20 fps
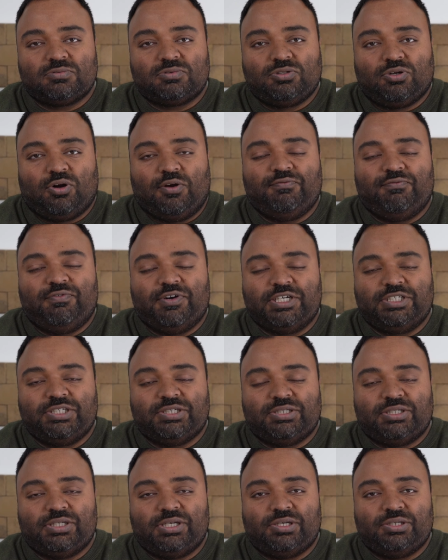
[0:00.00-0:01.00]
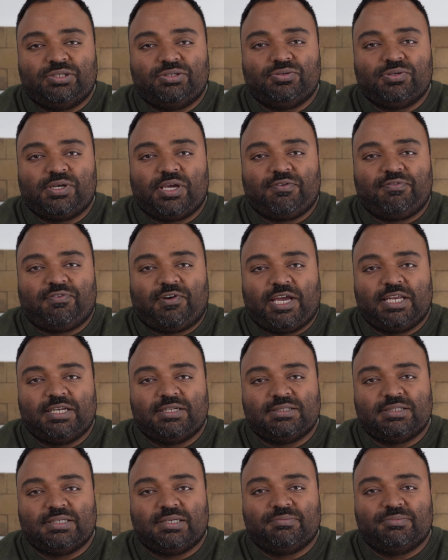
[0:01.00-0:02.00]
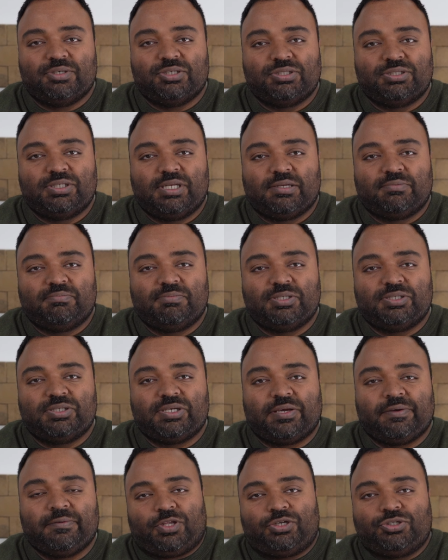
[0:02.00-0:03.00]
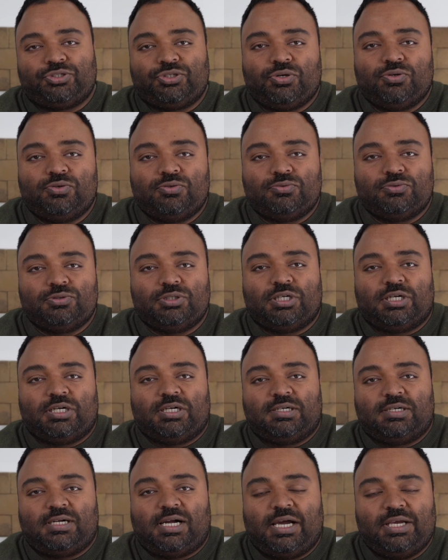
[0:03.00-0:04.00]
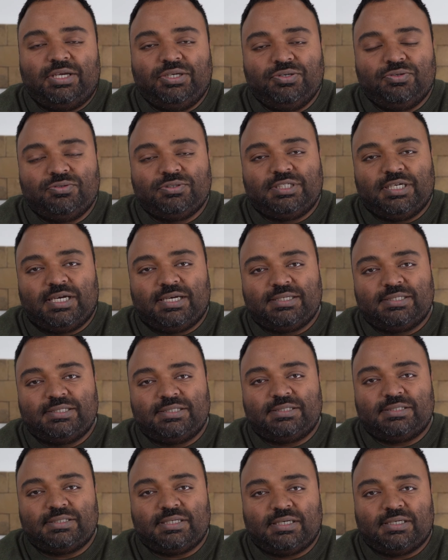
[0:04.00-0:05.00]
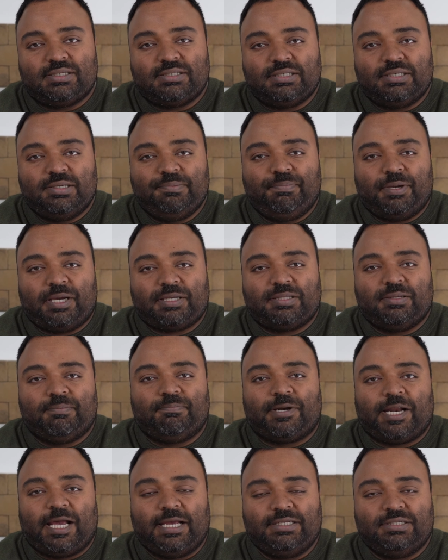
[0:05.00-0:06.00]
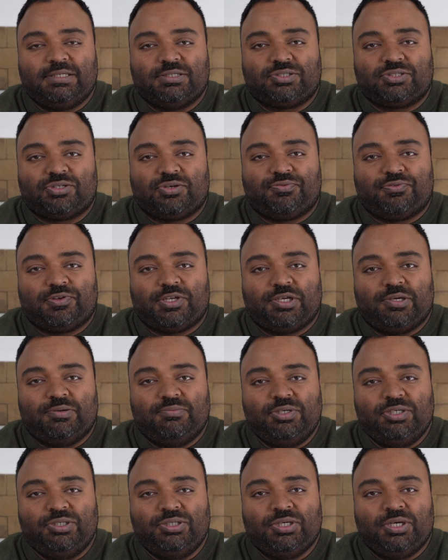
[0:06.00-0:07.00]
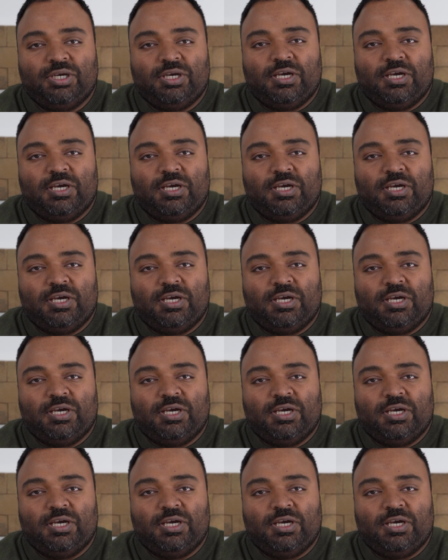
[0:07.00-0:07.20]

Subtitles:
converted into a final image, let me say. So ISO does impact the brightness of an image,